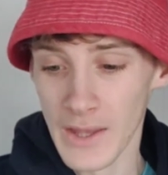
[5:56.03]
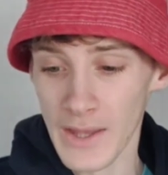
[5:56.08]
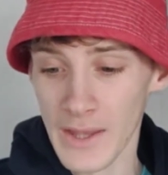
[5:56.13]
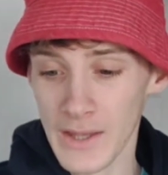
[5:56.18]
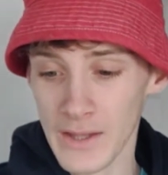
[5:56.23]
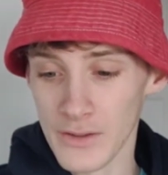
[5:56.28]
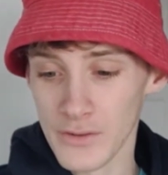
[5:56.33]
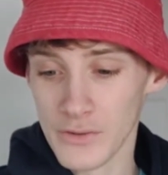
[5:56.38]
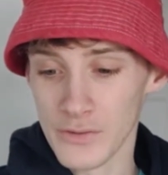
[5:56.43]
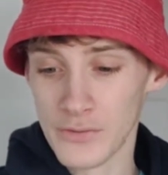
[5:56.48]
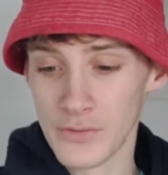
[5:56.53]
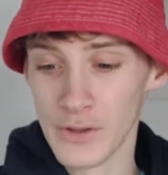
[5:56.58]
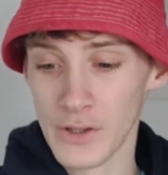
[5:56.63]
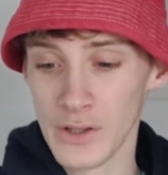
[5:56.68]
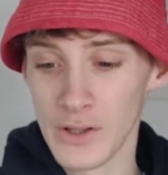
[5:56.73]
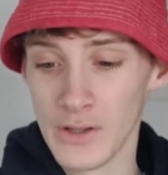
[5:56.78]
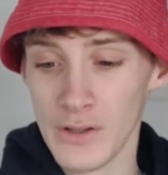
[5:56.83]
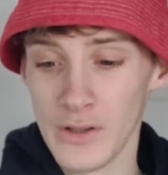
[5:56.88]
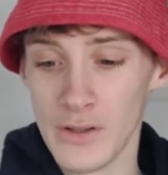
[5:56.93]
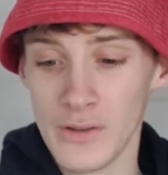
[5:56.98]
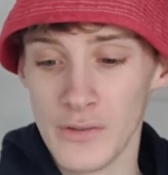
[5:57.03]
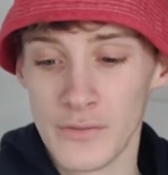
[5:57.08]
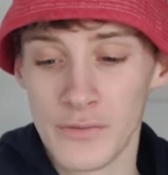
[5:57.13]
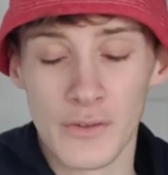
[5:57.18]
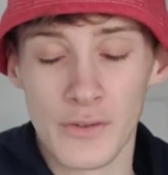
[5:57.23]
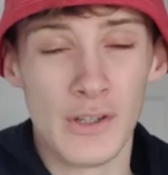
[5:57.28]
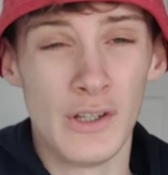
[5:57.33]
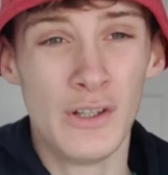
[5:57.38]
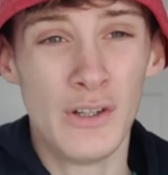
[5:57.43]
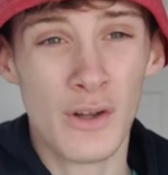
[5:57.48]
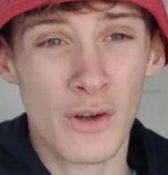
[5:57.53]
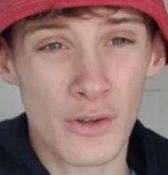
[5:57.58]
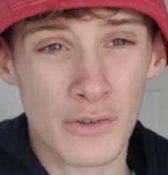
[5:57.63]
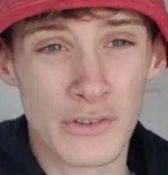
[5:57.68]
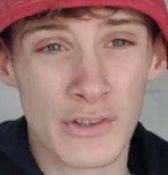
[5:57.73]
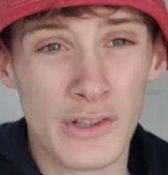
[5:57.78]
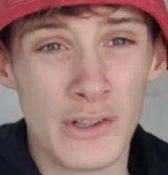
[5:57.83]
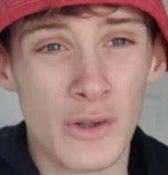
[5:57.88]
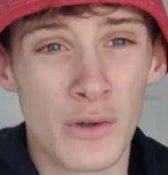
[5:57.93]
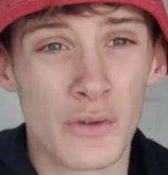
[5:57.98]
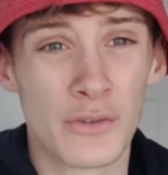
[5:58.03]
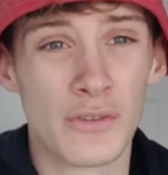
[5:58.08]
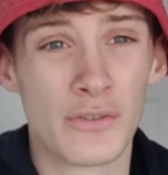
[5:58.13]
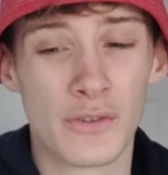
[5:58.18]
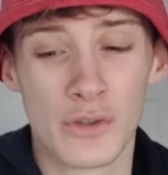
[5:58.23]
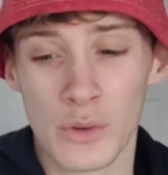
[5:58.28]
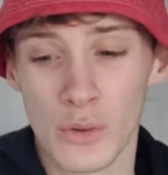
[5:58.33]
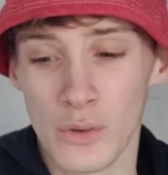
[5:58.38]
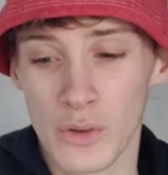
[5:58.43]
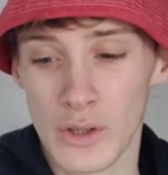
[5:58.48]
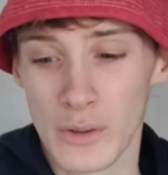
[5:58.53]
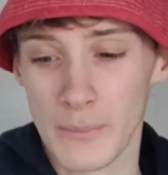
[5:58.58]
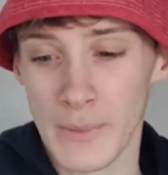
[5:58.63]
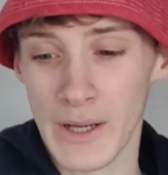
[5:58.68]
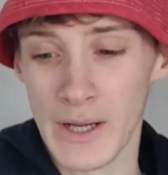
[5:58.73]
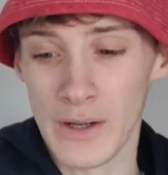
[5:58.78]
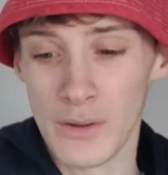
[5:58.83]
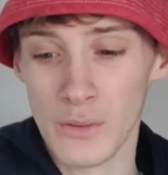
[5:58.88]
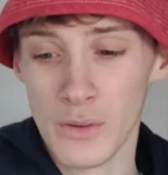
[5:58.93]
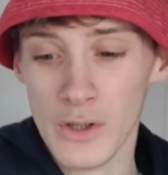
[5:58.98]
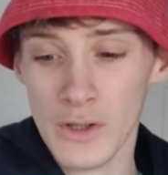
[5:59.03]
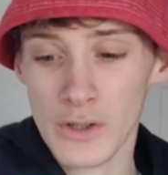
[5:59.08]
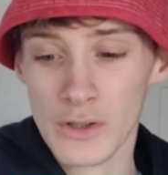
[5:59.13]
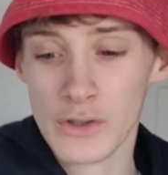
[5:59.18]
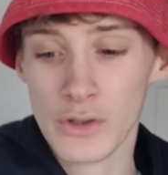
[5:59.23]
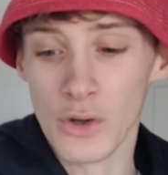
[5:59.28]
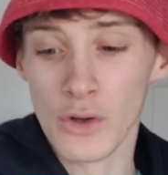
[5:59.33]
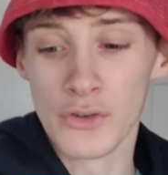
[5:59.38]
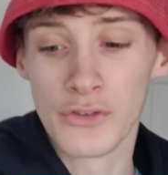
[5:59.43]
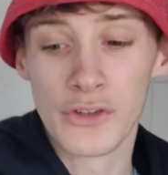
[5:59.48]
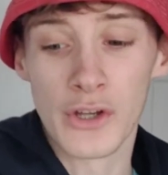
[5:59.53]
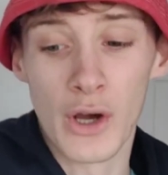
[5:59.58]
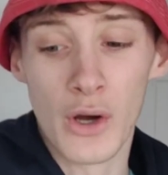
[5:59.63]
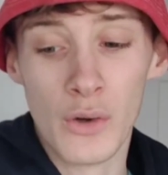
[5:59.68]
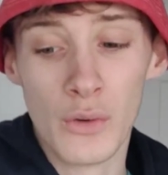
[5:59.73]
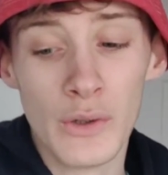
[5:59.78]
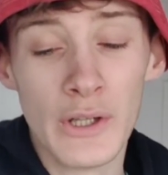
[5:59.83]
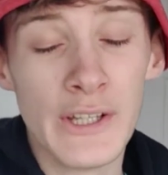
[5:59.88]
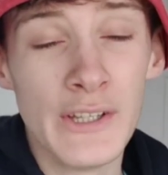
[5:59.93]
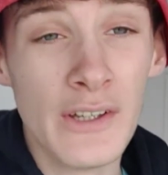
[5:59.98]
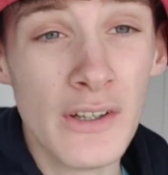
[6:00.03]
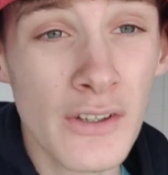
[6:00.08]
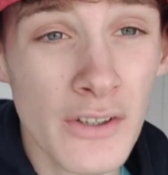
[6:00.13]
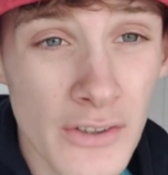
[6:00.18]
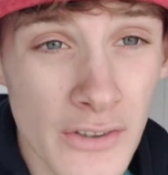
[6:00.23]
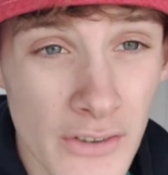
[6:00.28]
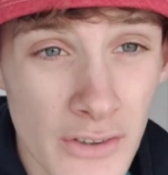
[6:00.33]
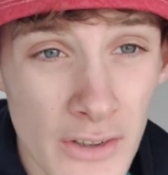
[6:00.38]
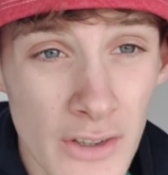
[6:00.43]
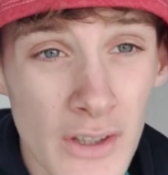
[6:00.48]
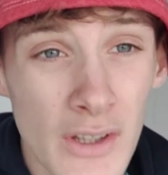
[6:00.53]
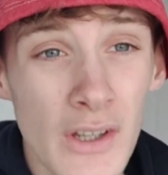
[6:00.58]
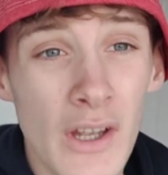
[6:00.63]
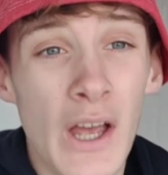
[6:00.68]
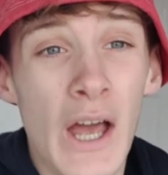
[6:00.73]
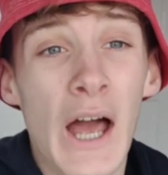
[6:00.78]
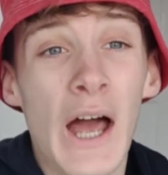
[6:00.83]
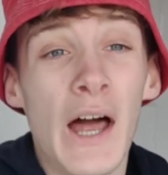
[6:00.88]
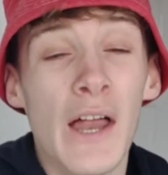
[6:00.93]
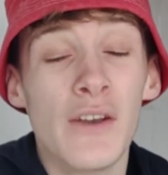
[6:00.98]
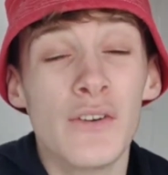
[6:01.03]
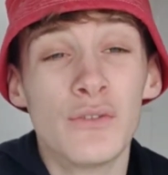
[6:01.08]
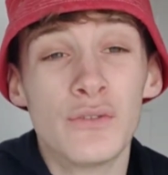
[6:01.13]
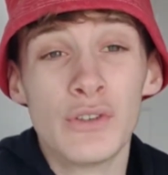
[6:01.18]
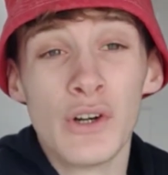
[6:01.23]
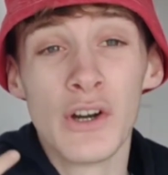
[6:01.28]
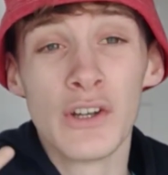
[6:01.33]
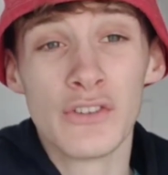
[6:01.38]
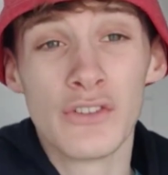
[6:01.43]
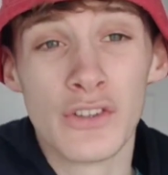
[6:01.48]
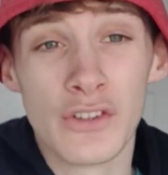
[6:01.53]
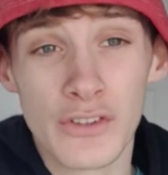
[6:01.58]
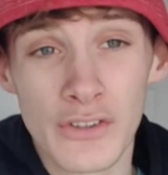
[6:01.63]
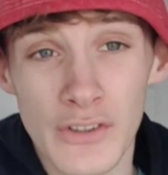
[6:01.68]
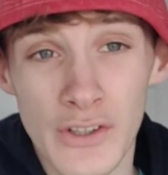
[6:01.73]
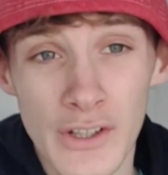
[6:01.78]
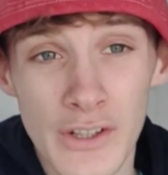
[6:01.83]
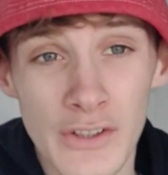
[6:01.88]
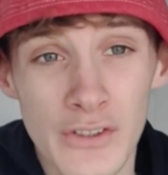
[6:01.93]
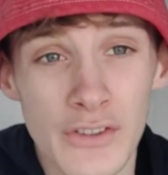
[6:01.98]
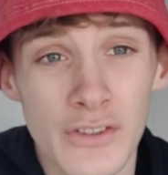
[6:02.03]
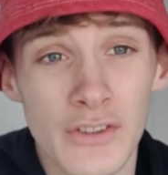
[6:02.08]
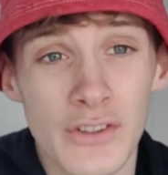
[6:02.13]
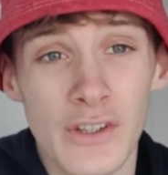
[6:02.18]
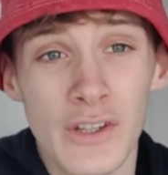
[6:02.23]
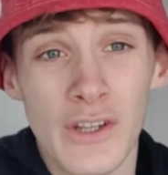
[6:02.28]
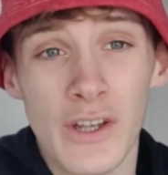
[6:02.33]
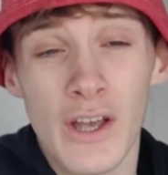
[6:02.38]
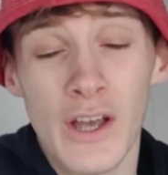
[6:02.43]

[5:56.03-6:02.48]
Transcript: It's full of lots and lots of talk about God's holiness and righteousness